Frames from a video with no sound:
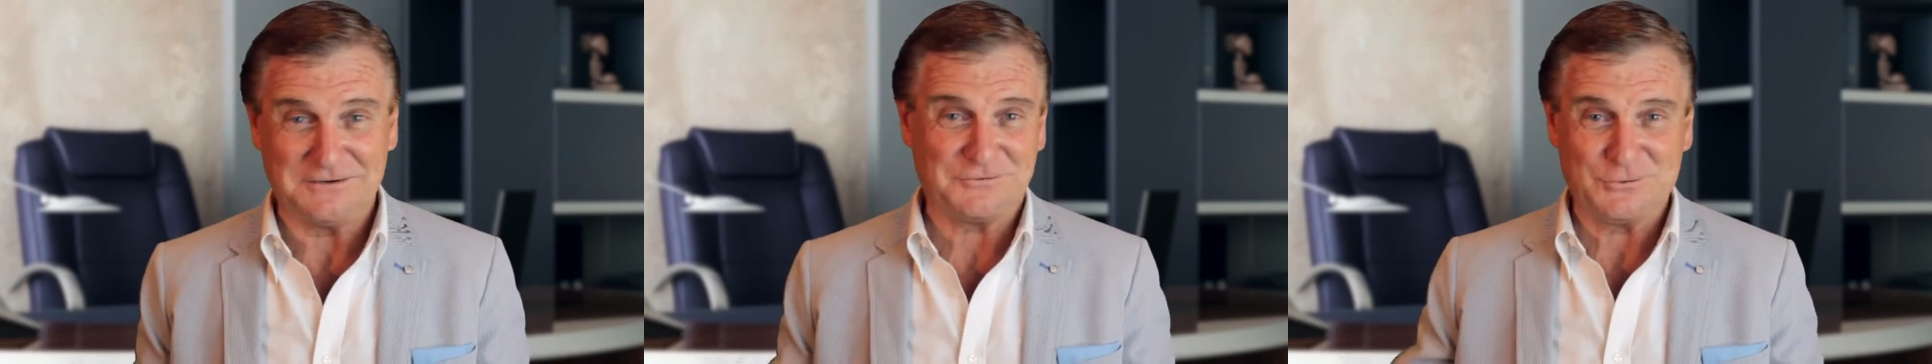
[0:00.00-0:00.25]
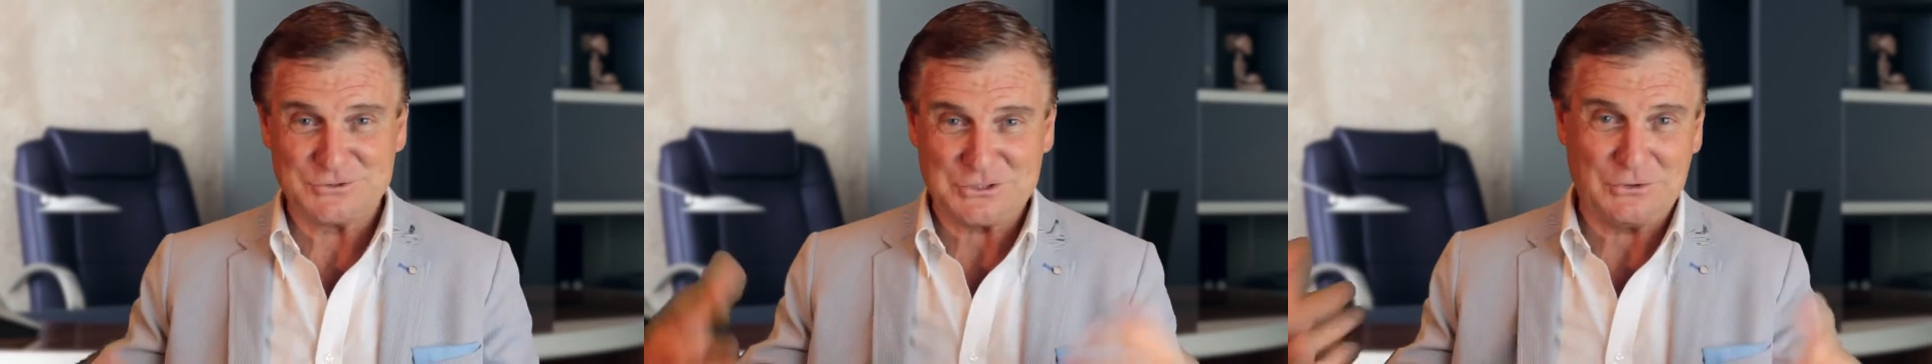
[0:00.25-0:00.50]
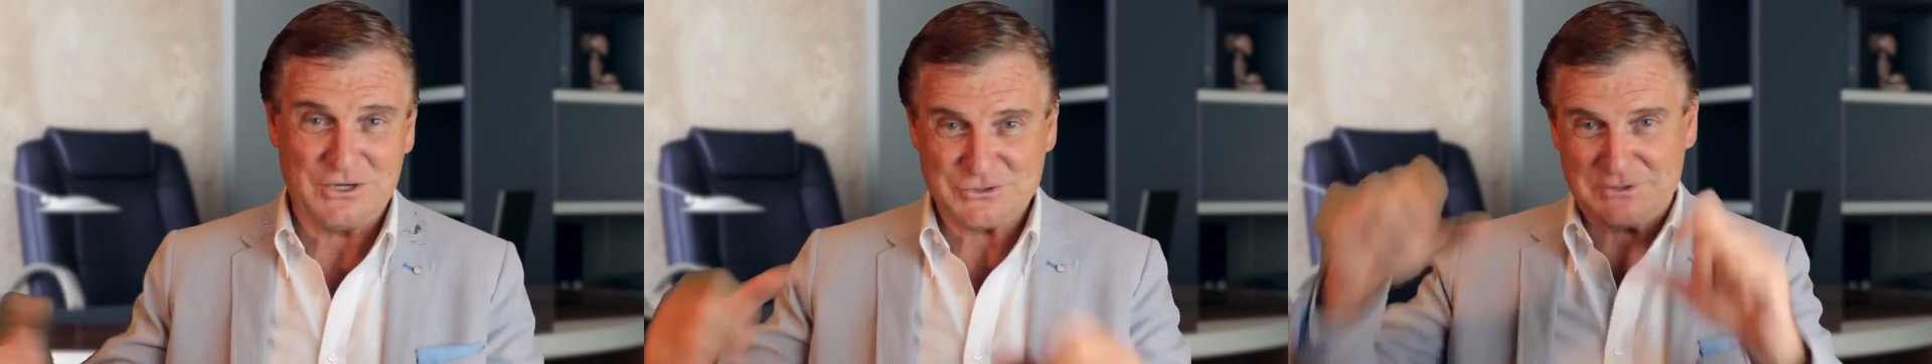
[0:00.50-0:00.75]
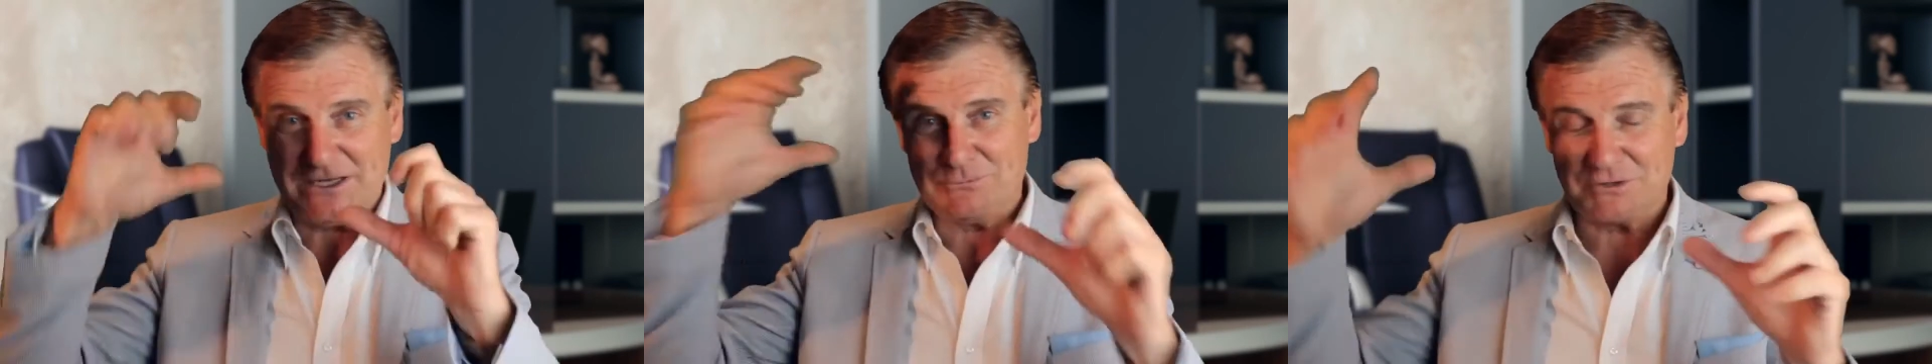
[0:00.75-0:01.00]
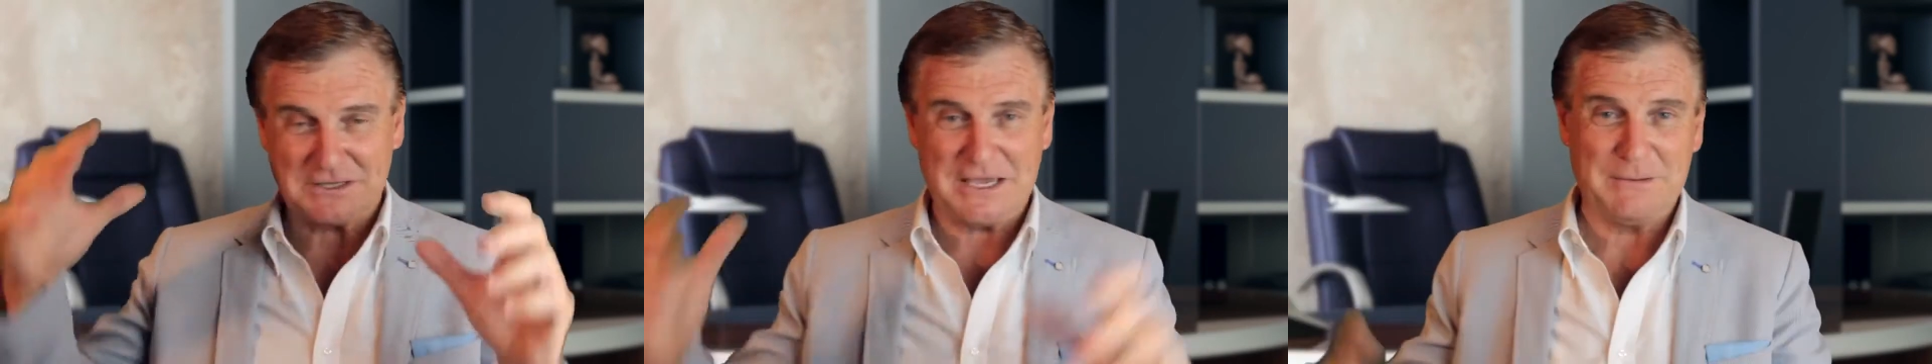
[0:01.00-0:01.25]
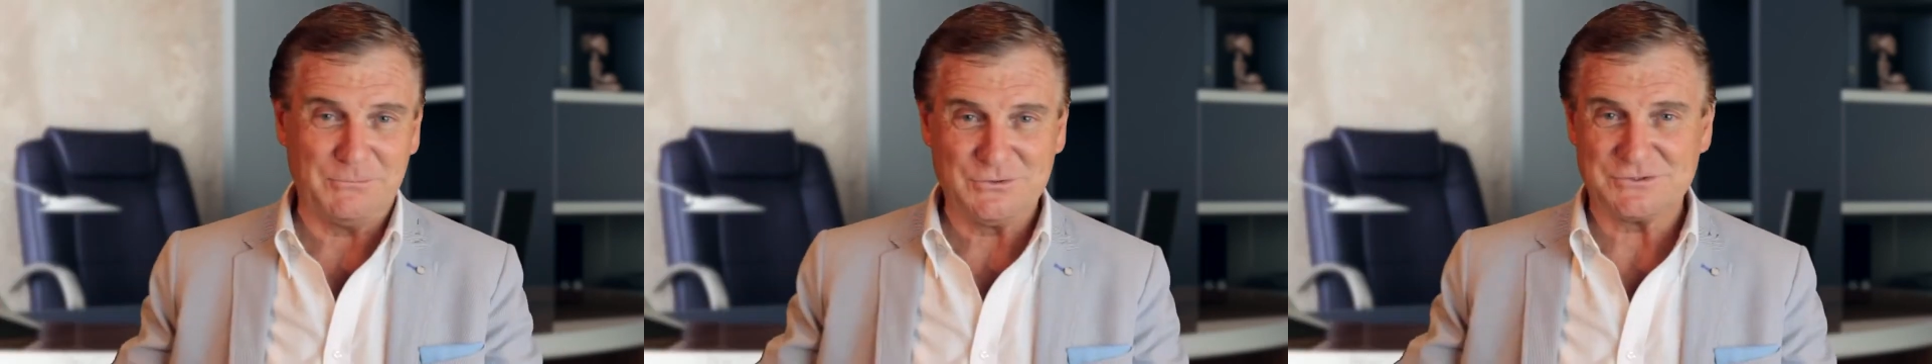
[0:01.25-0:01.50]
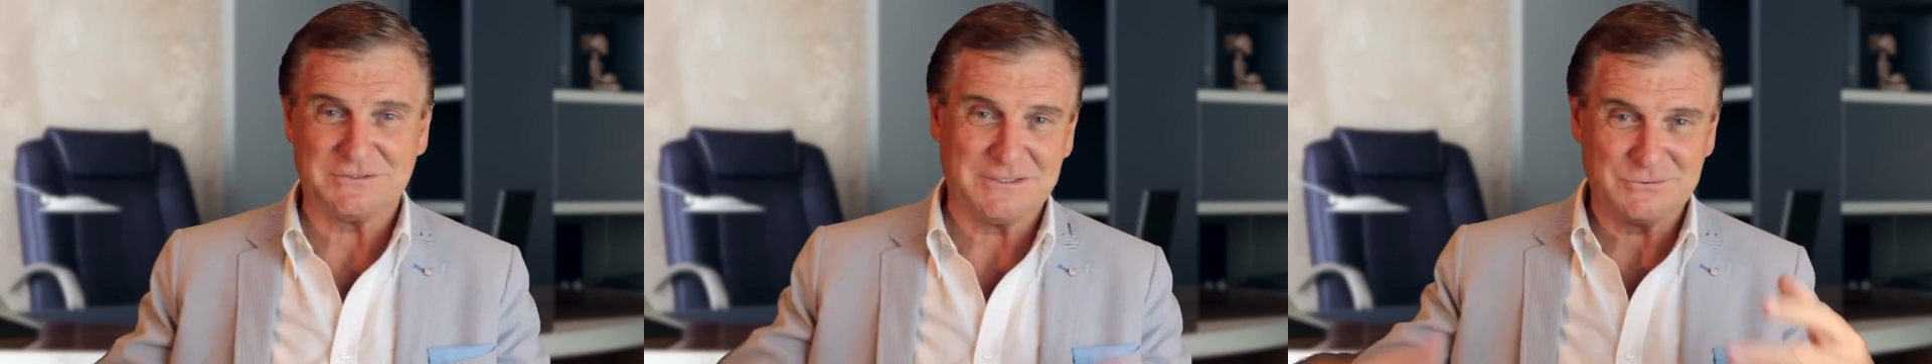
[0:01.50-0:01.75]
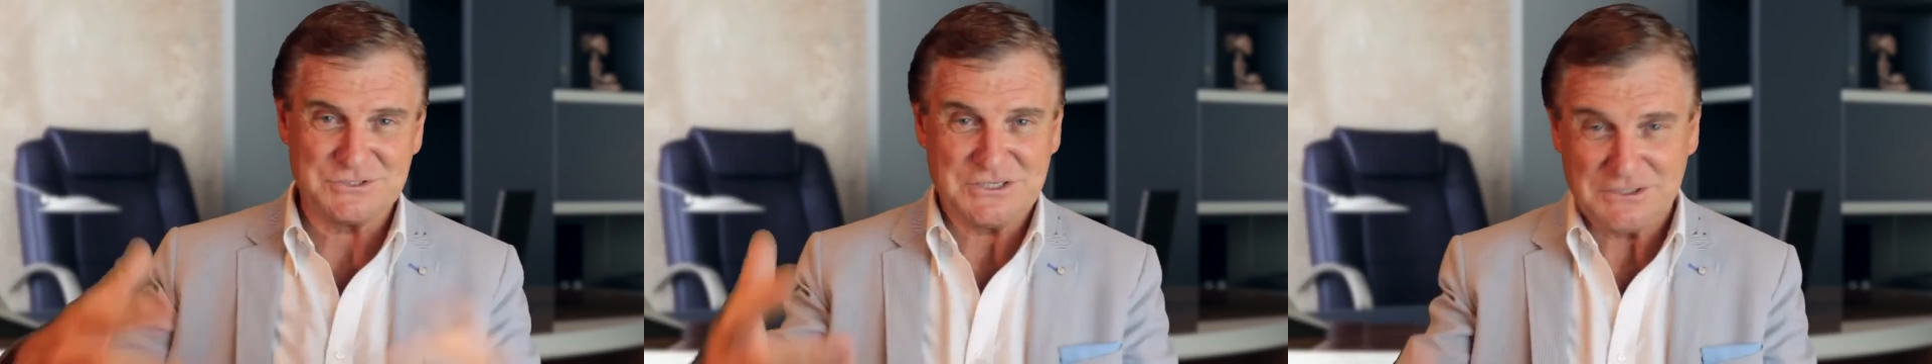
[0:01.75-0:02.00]
and of course the guys got out with the cameras and
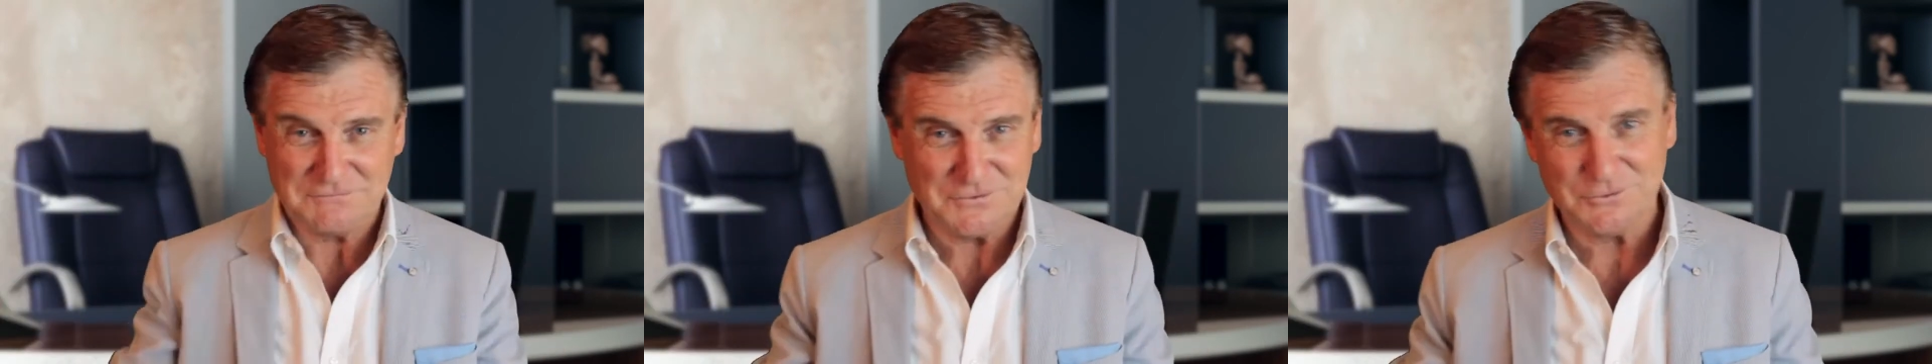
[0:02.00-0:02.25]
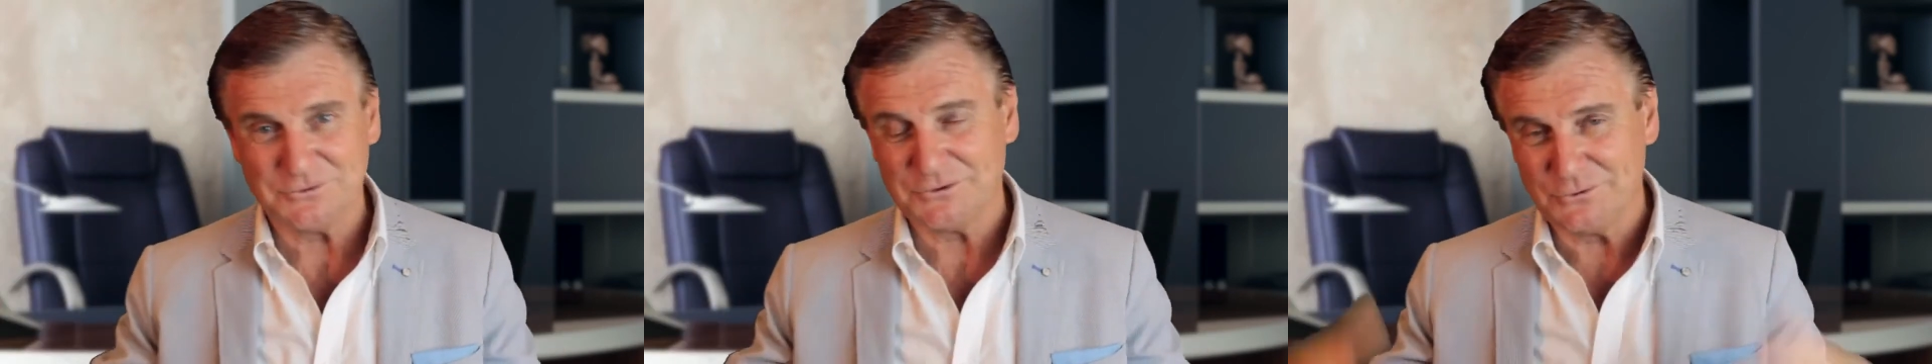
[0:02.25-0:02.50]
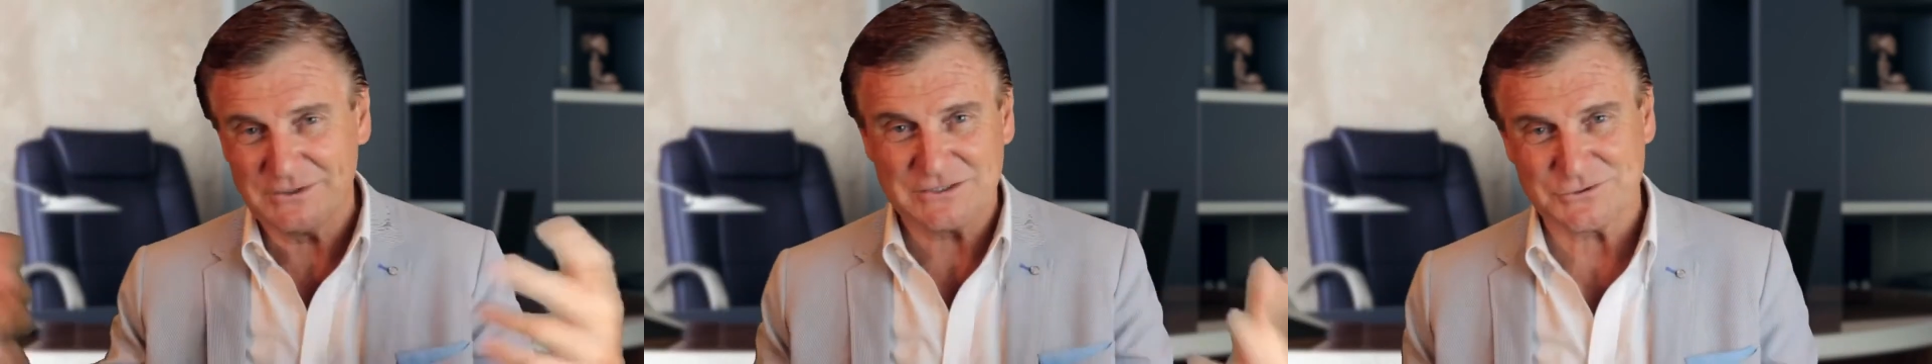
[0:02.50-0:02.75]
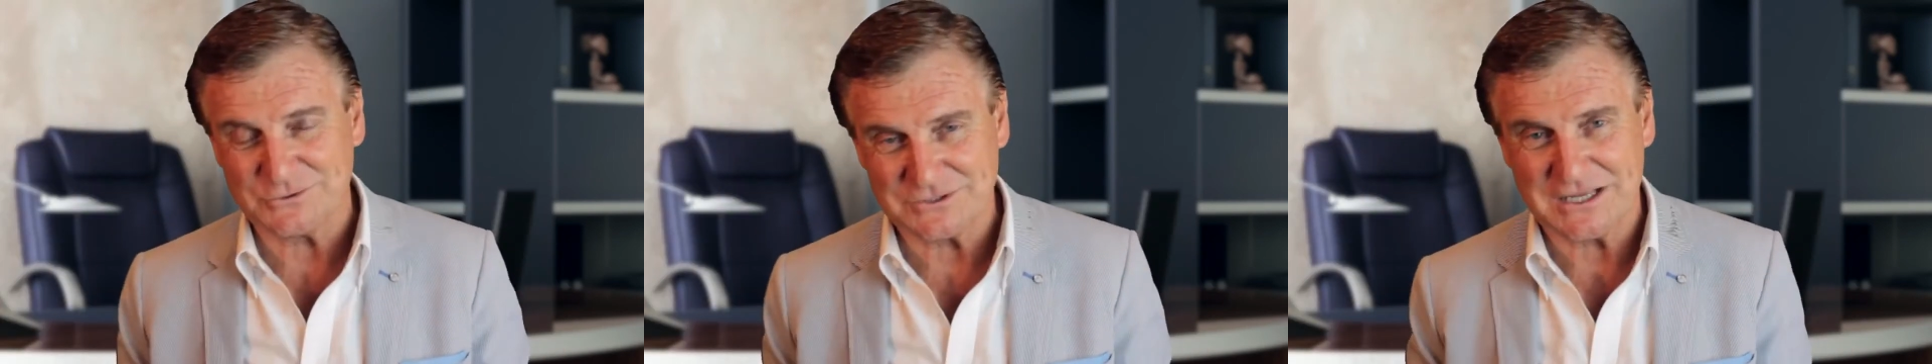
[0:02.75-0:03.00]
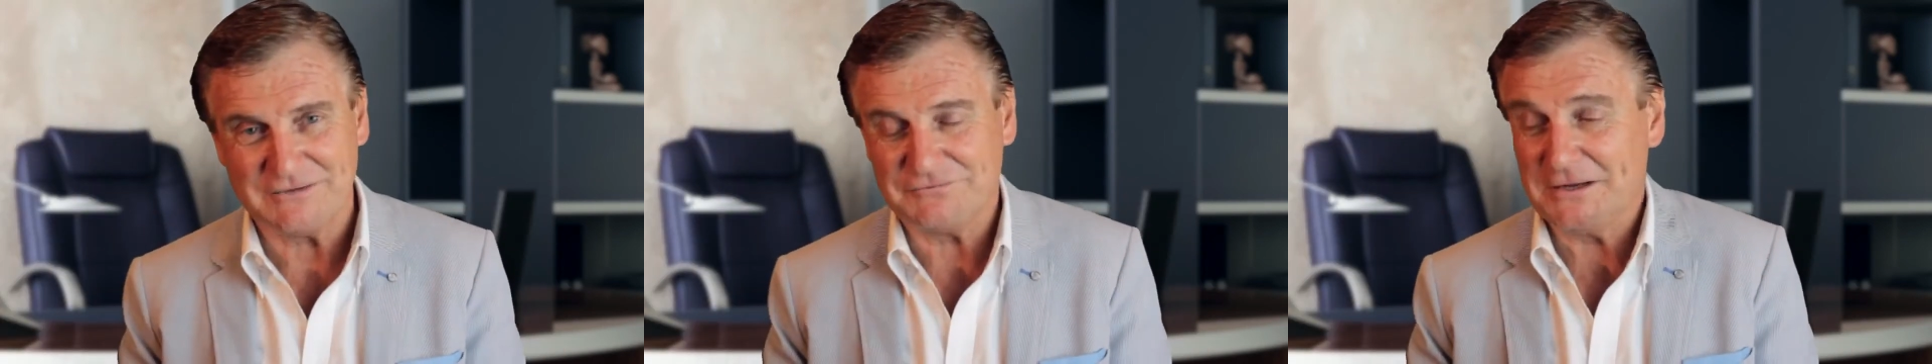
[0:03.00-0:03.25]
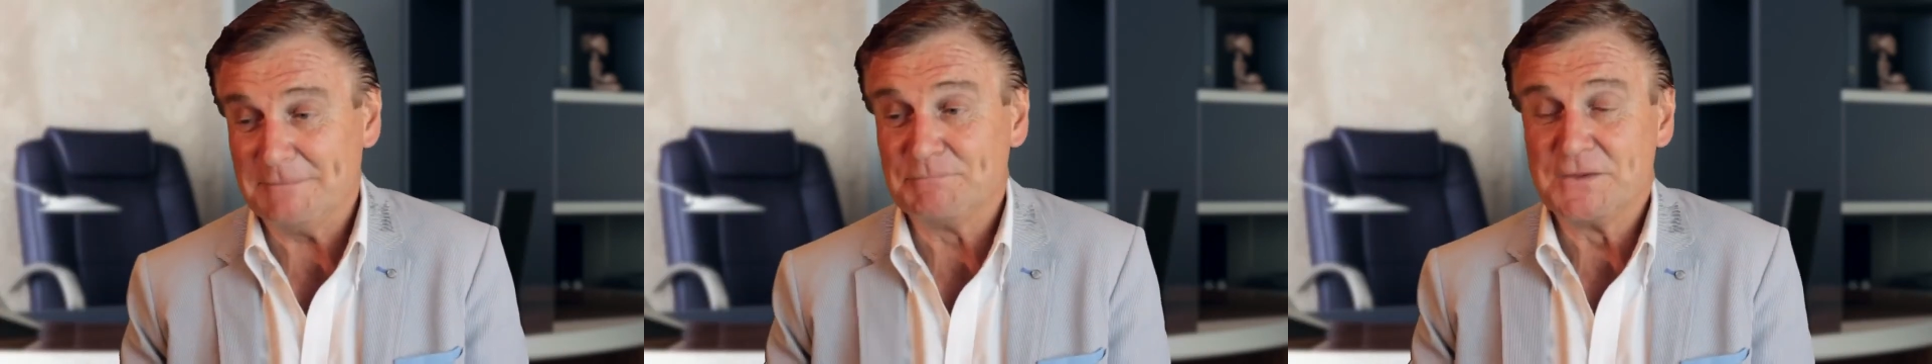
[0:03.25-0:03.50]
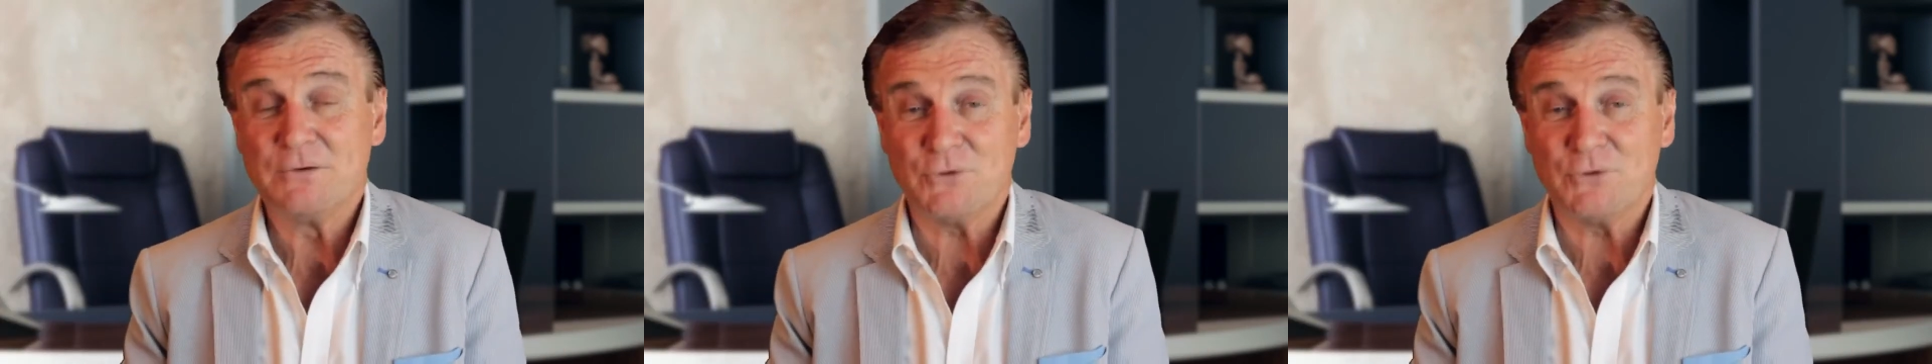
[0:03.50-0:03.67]
there was the interviewer and all that sort of stuff, um,